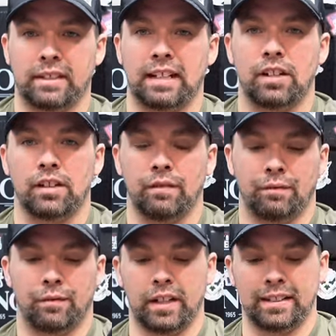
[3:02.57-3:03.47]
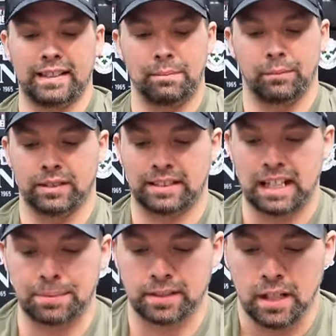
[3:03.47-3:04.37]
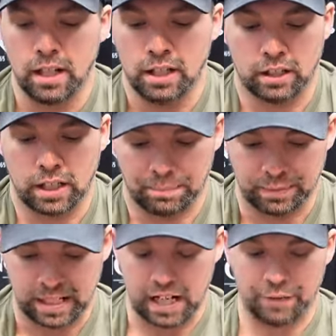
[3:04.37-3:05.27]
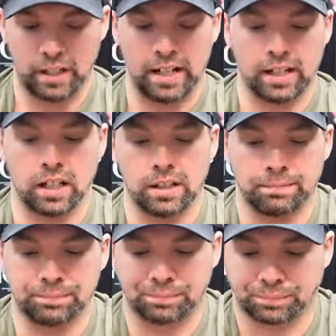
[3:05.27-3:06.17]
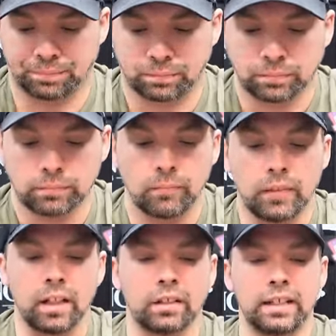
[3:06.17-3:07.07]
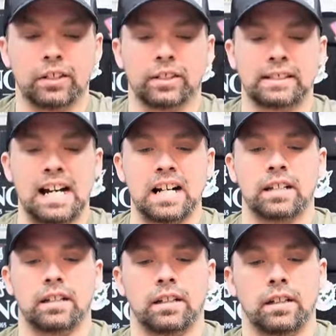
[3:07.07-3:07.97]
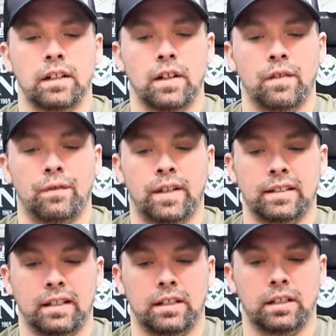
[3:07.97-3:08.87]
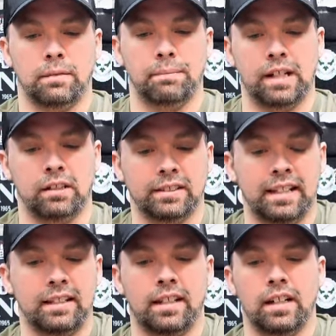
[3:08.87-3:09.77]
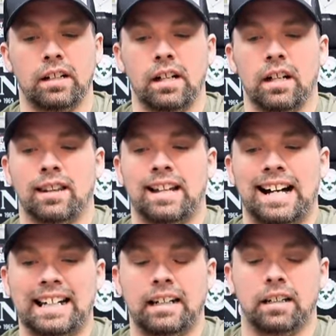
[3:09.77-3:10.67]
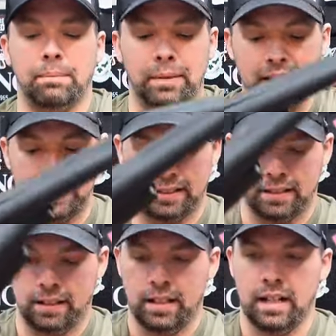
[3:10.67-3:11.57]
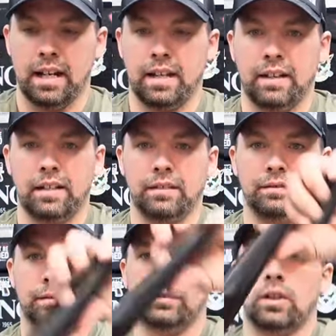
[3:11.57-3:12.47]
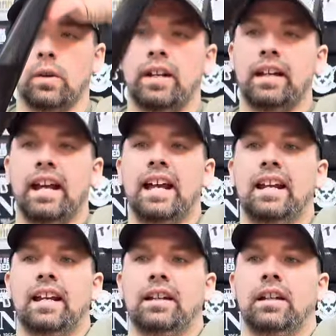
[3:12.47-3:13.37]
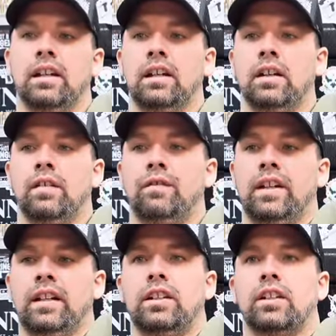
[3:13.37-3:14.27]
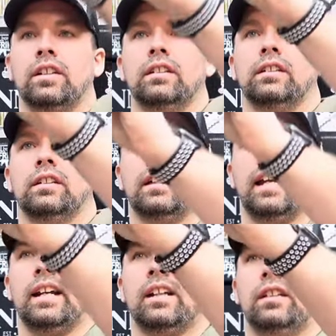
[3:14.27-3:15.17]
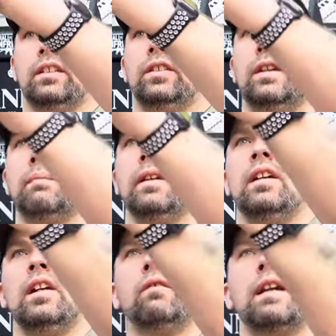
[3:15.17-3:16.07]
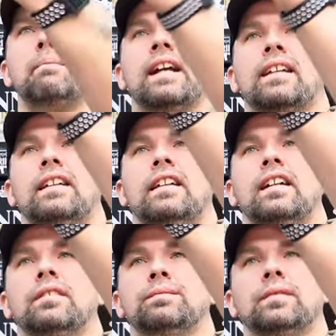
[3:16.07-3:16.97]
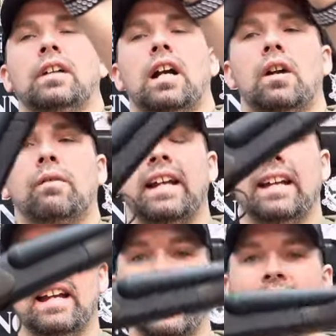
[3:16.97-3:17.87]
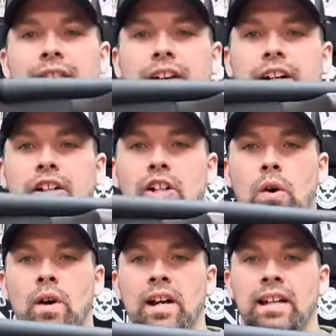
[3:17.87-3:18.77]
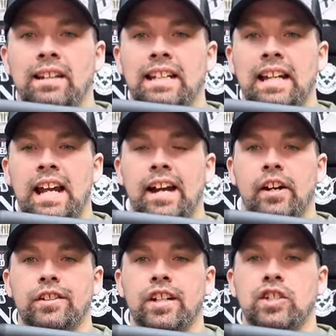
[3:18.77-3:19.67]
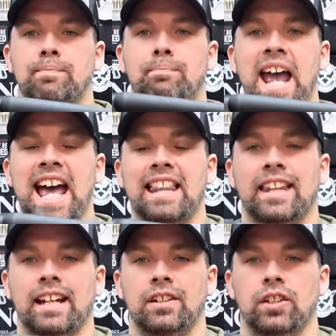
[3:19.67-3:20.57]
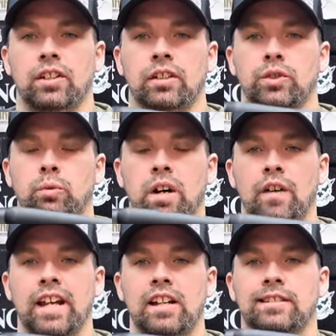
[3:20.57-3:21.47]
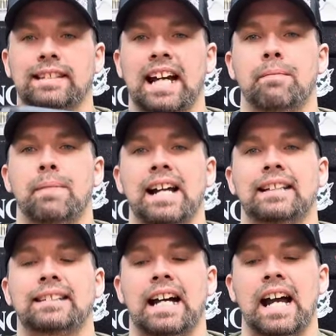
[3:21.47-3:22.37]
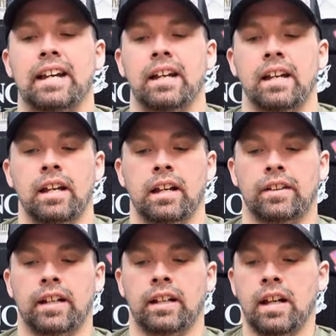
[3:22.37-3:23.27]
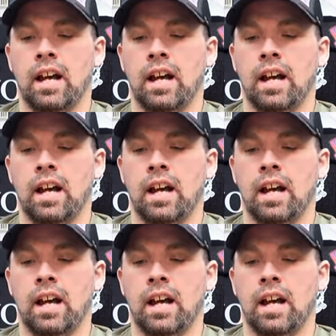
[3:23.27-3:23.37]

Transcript: it together. Very simple steps. You're going to take off your handguard, take your stock, fit your barrels into there, lock it into place, and then go ahead and fit in your hand grip right back into there. All right, and there you go. The Heritage Badlander 12-gauge side-by-side, anything.